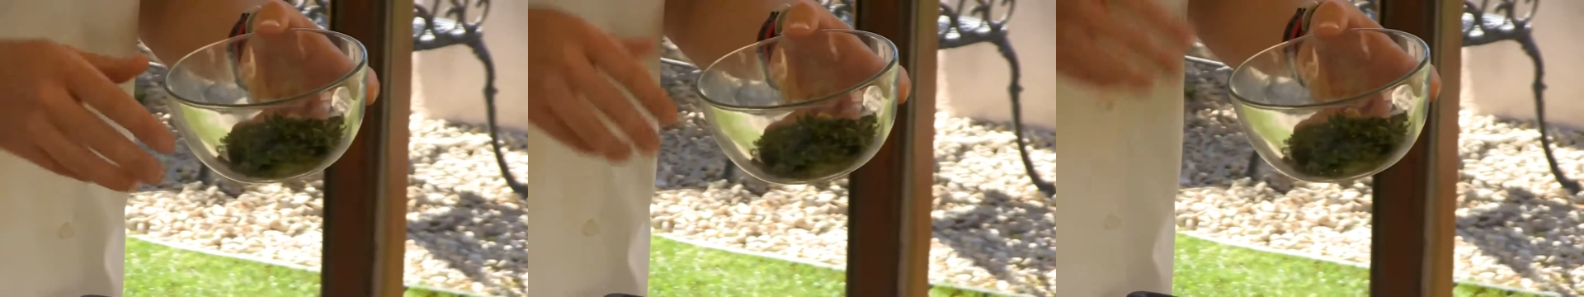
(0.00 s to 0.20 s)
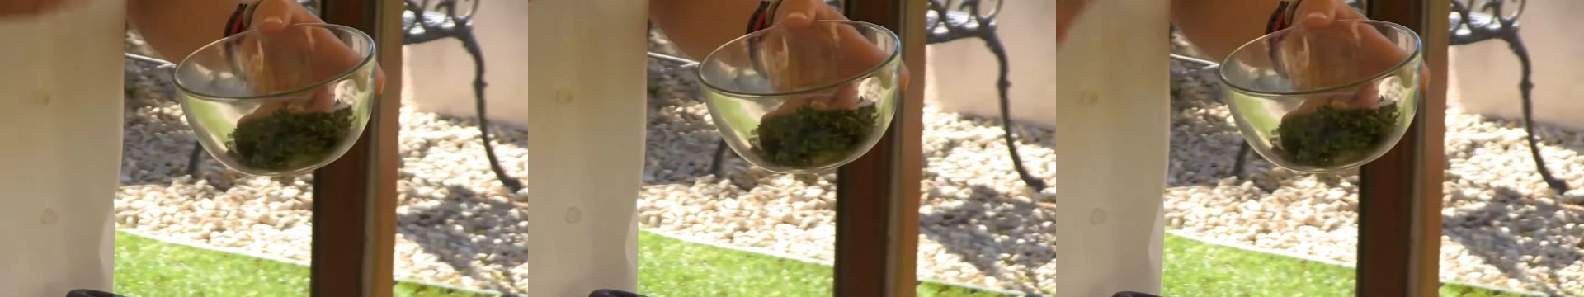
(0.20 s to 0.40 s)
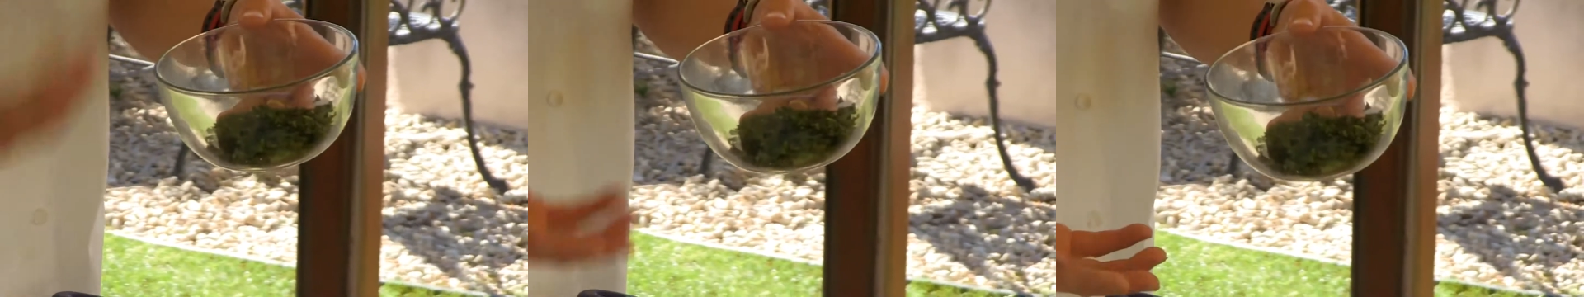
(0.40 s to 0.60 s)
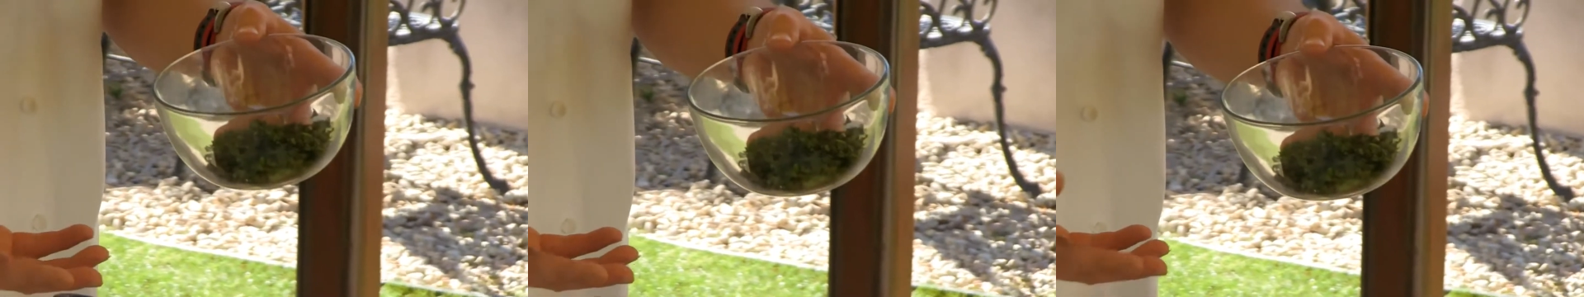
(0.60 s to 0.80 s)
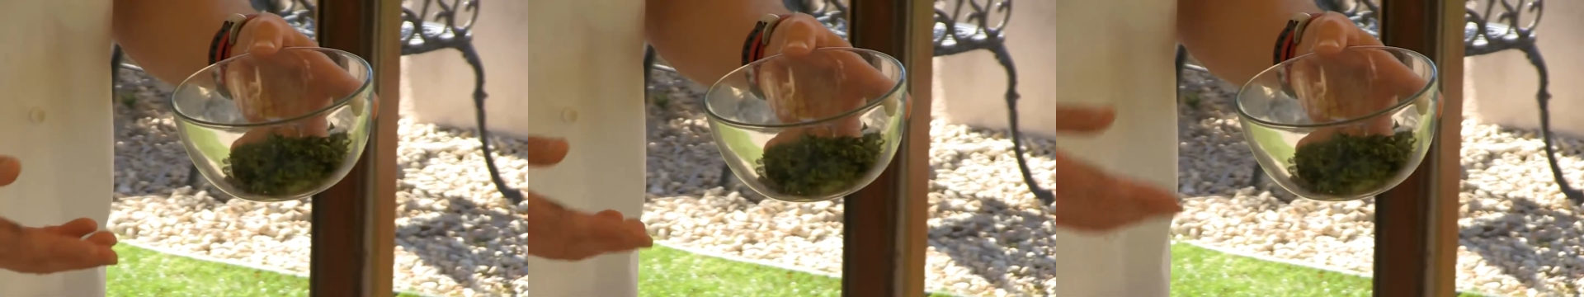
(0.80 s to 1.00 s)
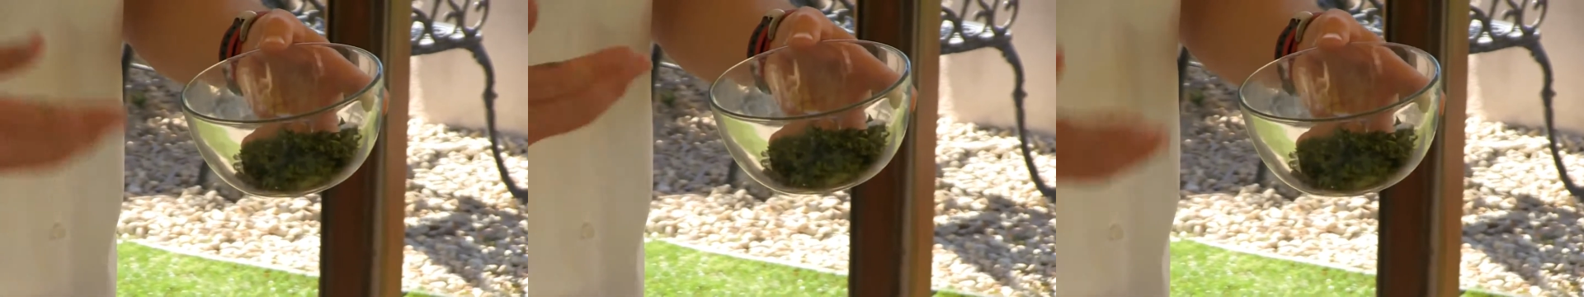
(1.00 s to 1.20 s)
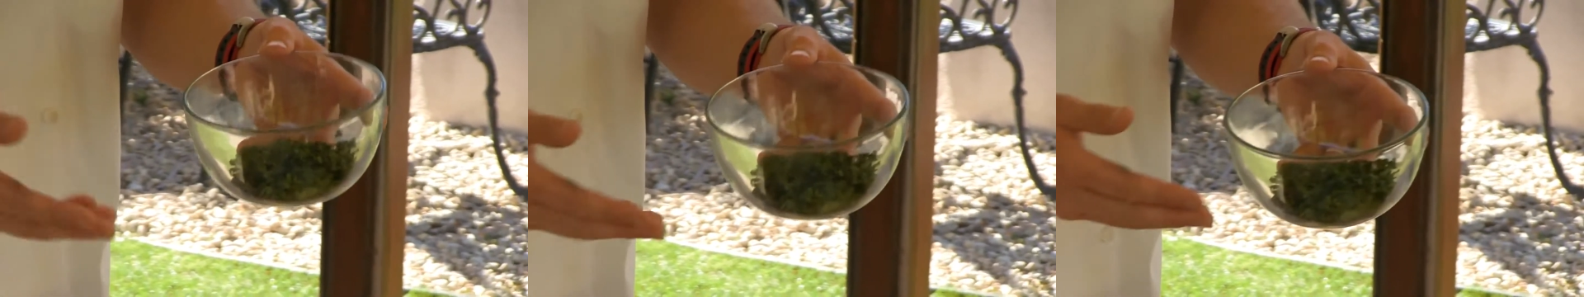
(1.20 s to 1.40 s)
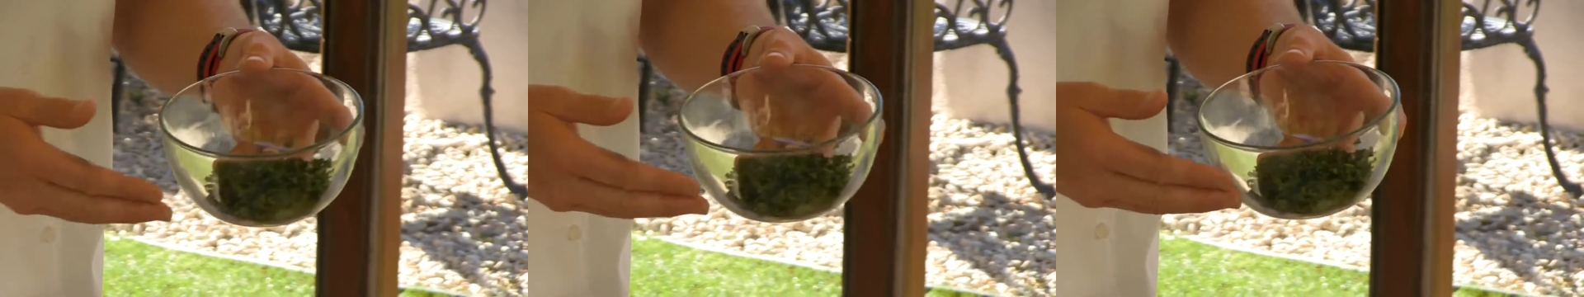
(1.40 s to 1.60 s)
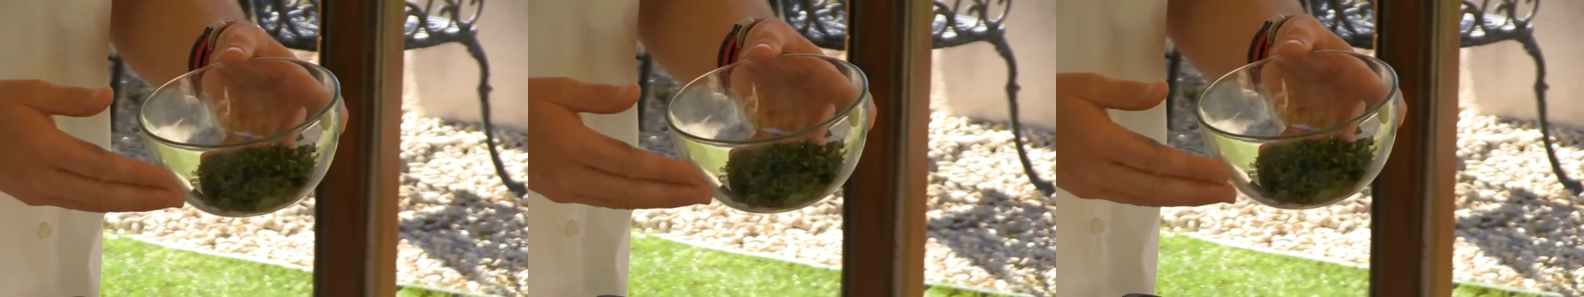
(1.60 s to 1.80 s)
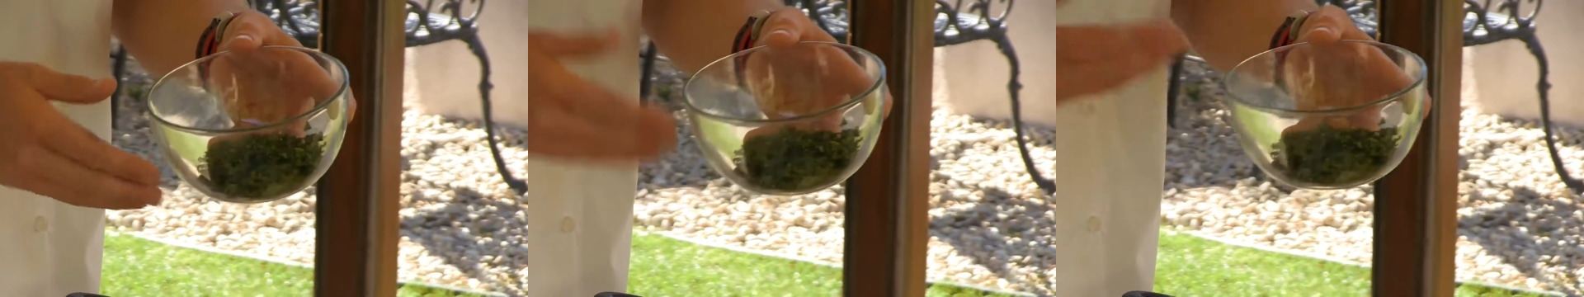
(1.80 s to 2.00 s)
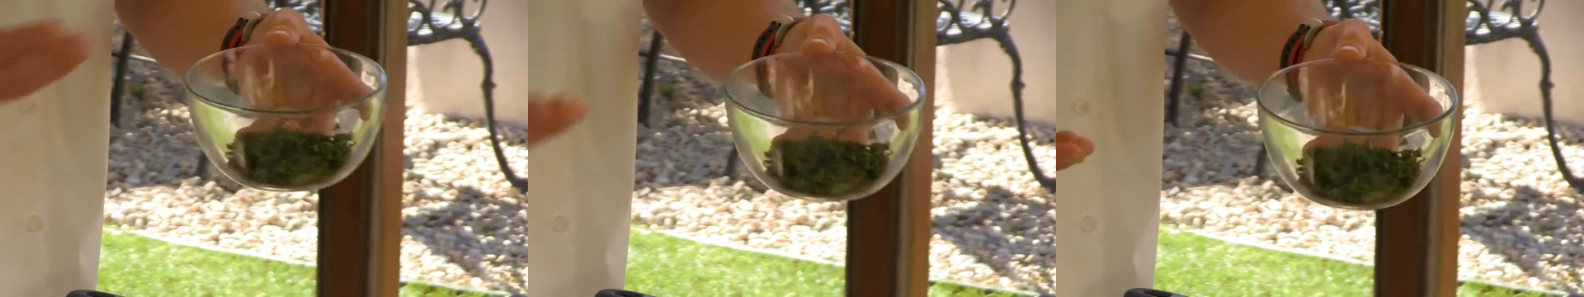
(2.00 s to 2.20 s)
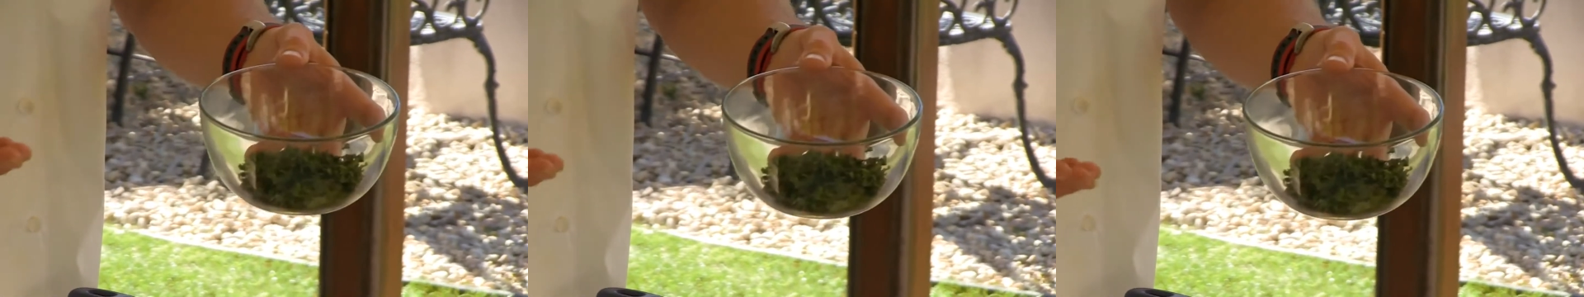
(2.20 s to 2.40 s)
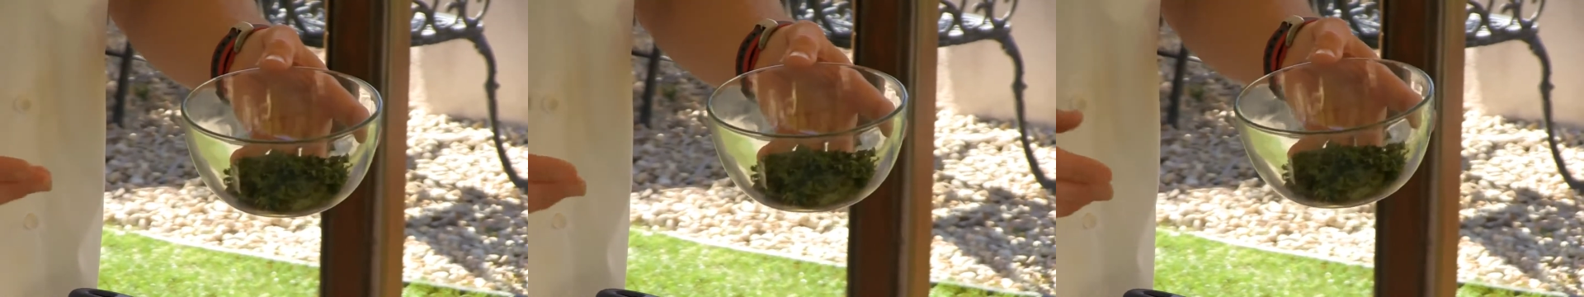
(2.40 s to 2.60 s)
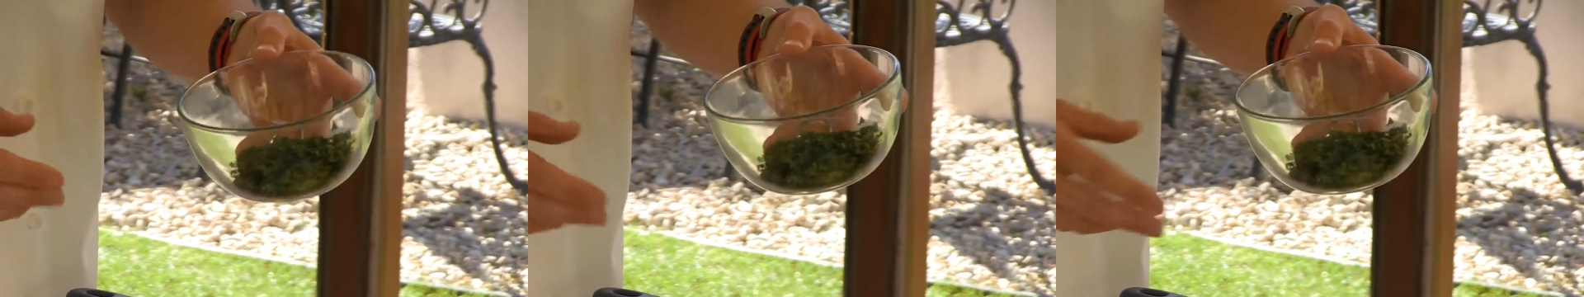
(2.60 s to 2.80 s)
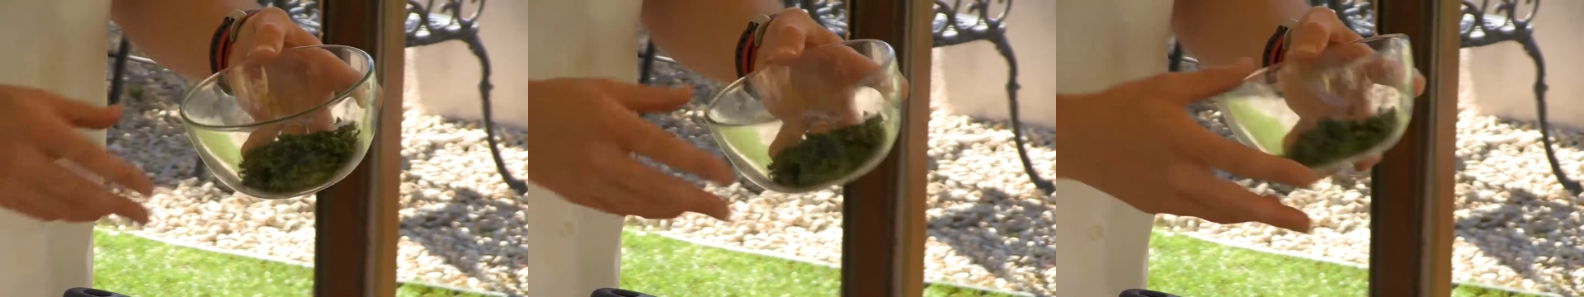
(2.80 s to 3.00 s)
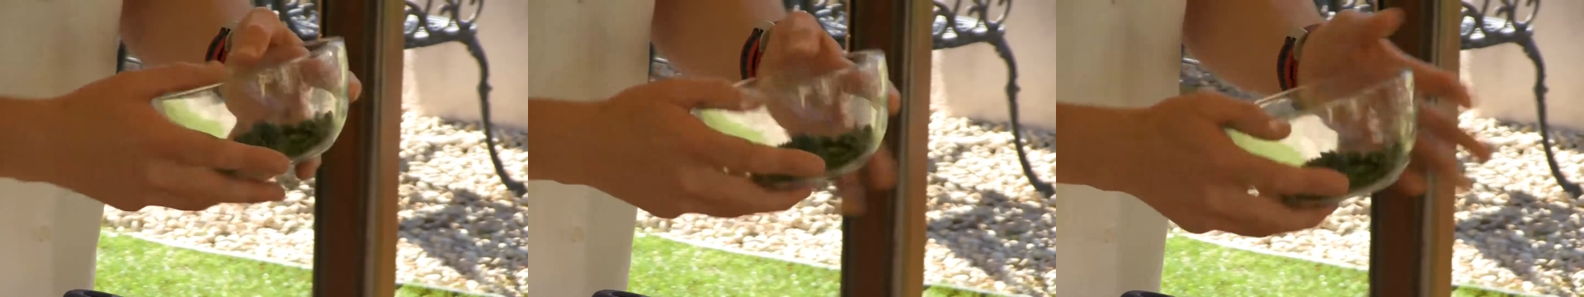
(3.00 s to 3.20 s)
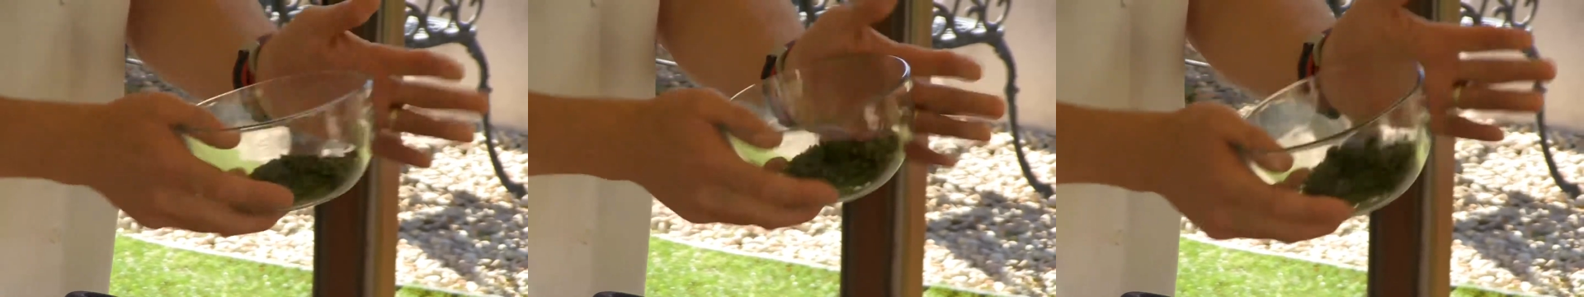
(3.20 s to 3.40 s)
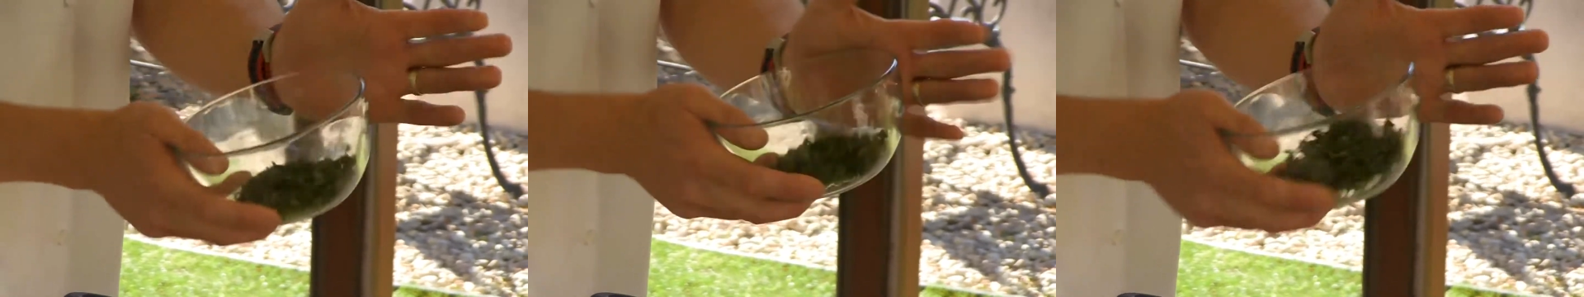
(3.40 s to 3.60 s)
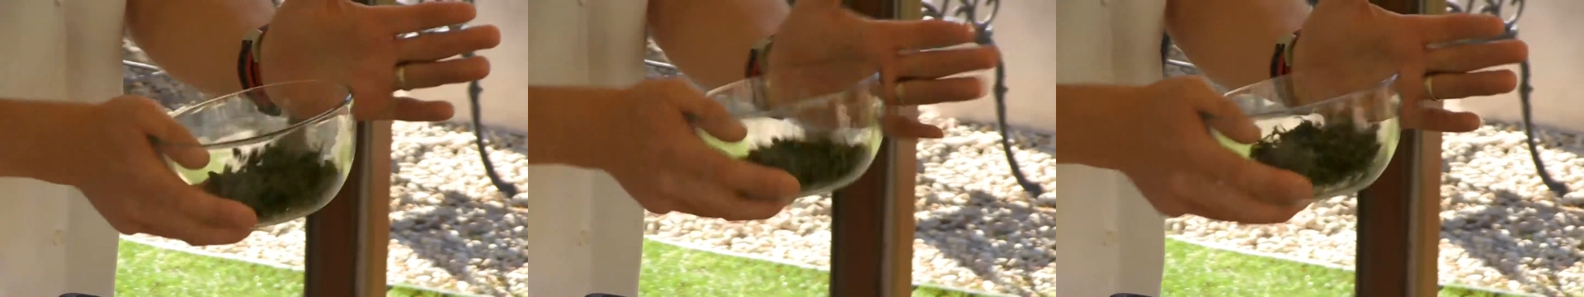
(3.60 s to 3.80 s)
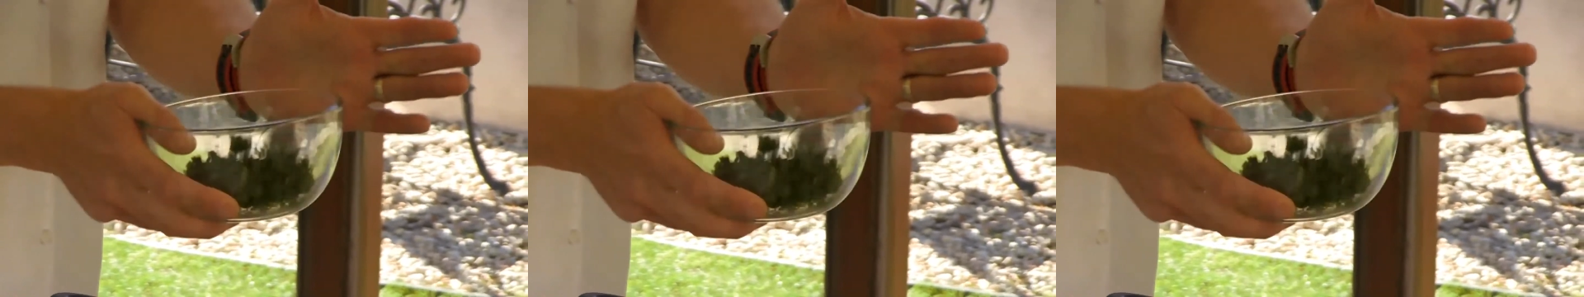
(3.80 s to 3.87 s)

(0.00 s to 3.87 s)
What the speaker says: [unreadable: no face in view]